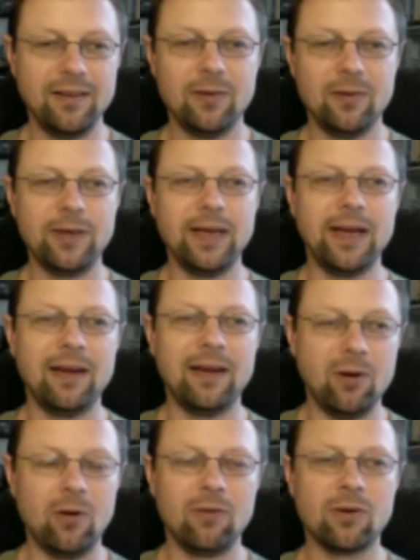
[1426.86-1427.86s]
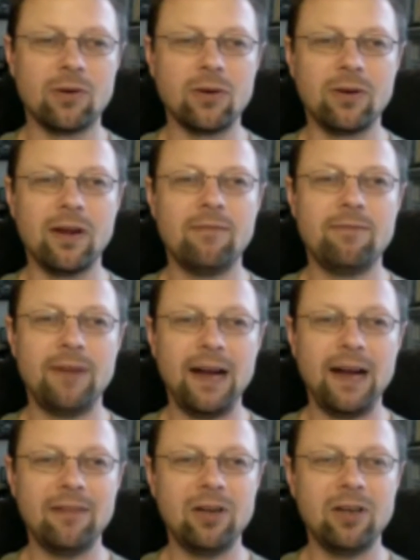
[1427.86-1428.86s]
we have over
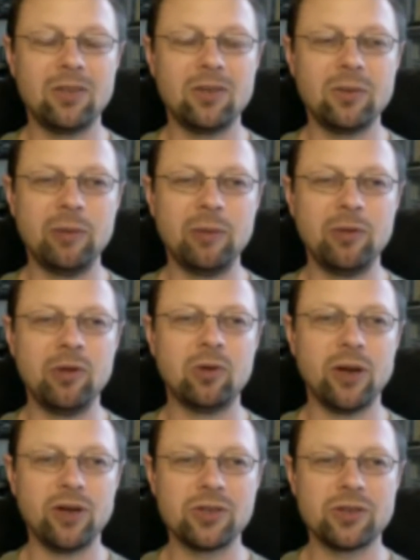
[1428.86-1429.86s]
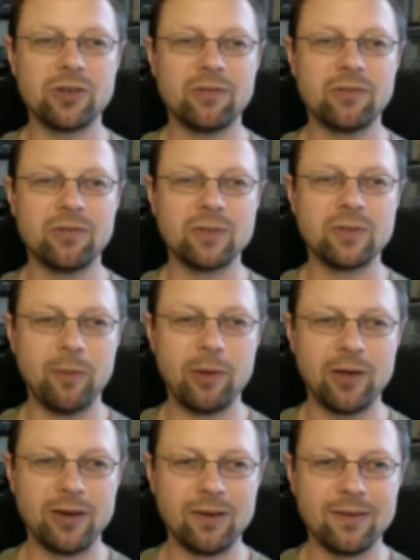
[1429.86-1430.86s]
500 people who registered for this
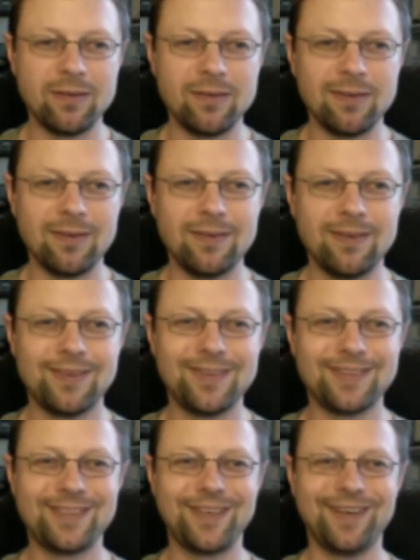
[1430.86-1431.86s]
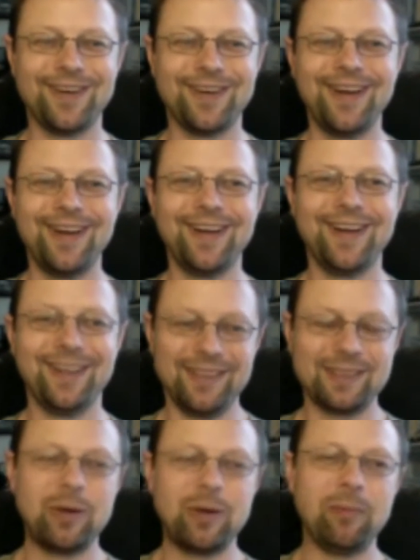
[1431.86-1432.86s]
webinar. So, and
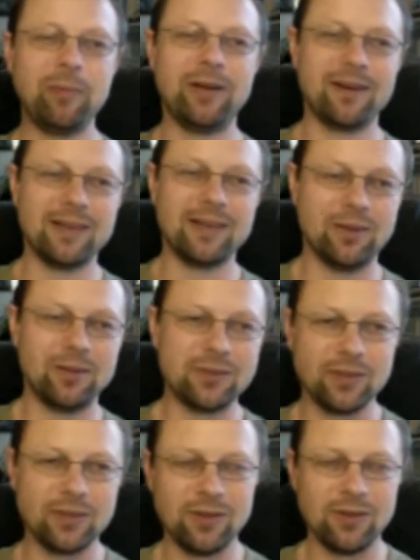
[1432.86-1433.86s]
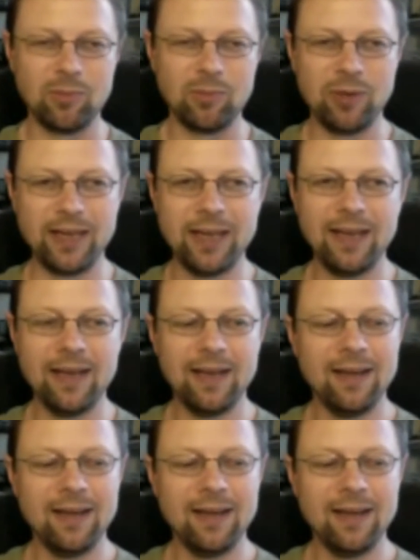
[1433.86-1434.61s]
this webinar is also going to play